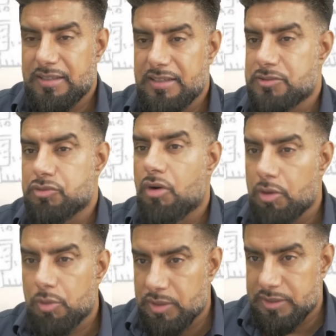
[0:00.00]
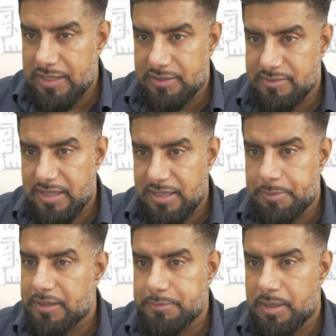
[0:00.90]
it's wrong what they say
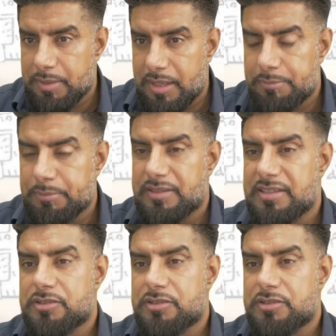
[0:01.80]
about Imam Ahmad.